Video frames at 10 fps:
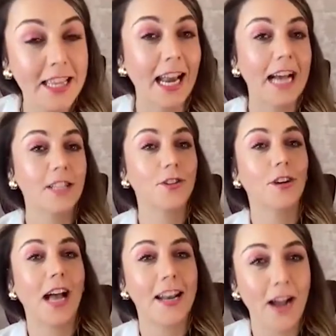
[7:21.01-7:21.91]
The last girl
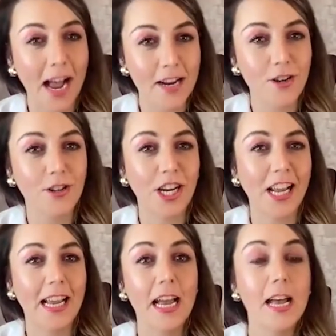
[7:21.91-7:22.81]
had high
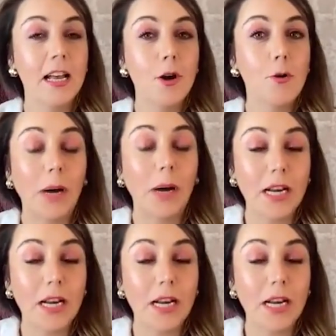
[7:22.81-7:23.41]
energy, but